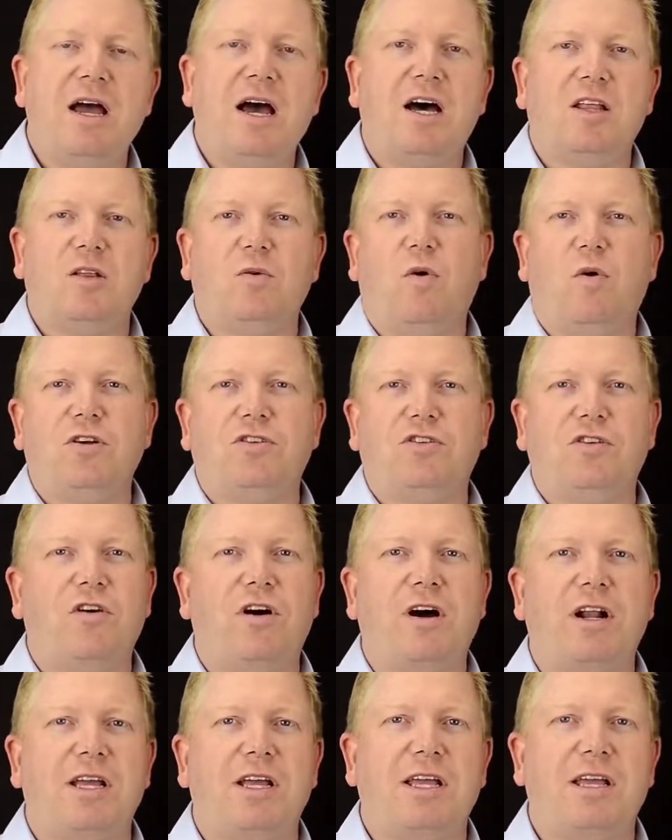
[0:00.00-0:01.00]
Otherwise, you're
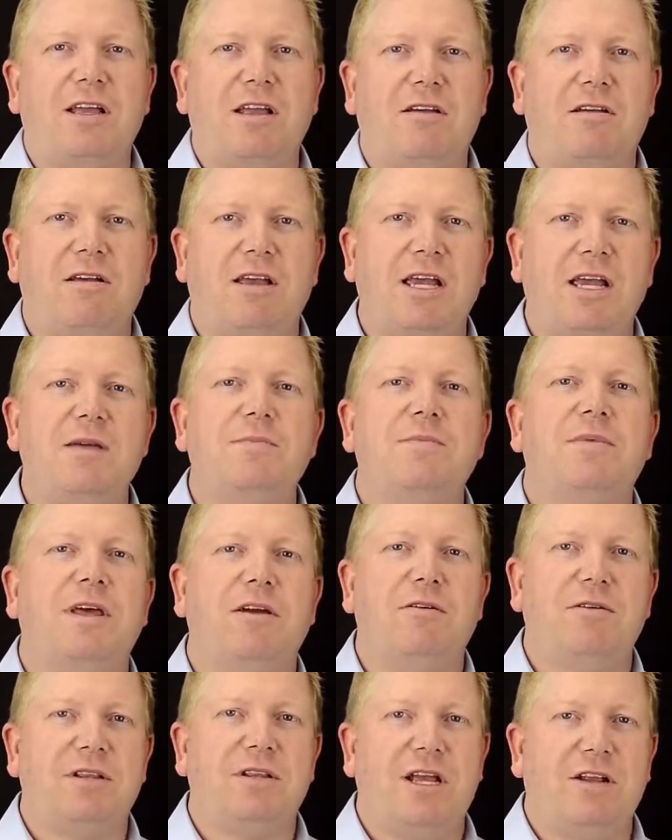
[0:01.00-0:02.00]
not going to keep
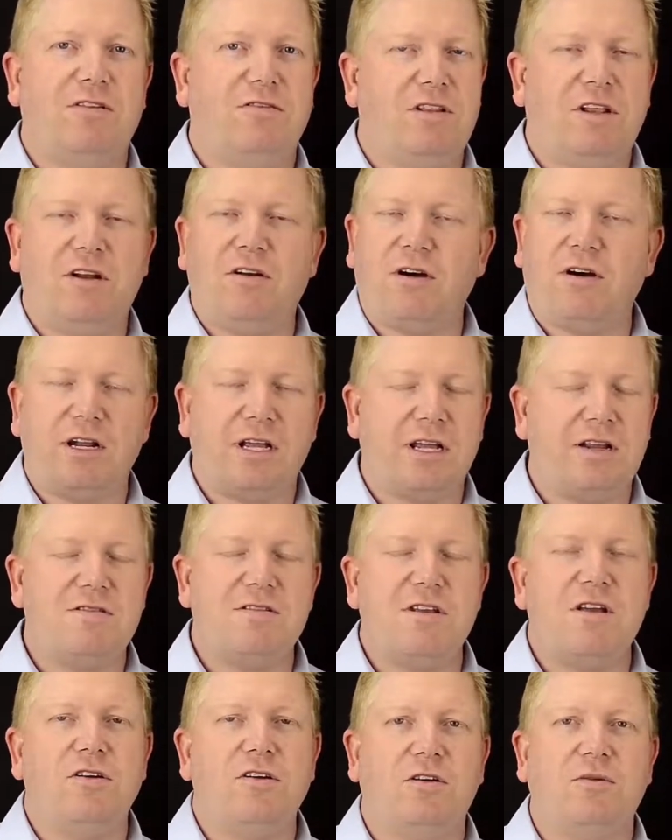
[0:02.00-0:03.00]
their attention. They're not going to
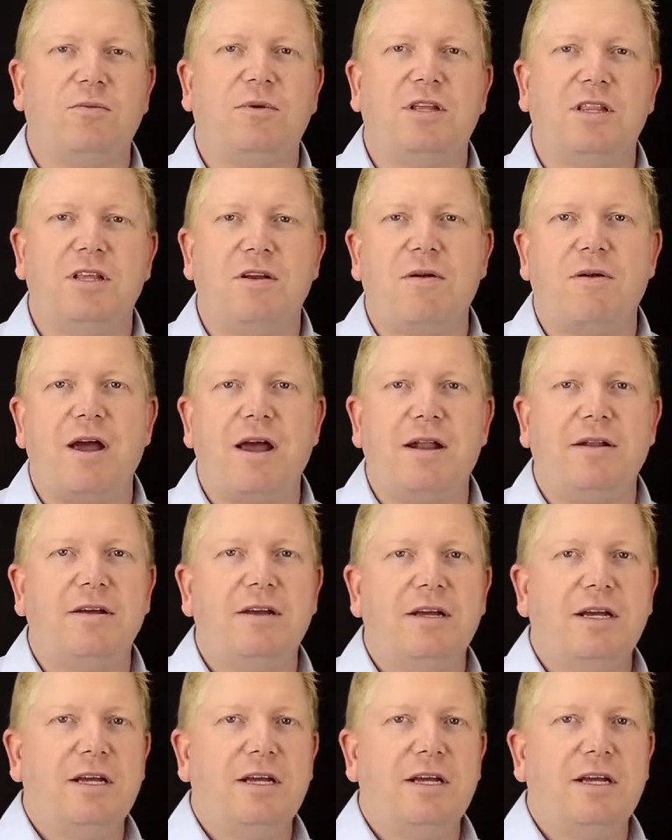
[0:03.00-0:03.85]
continue to read their ad.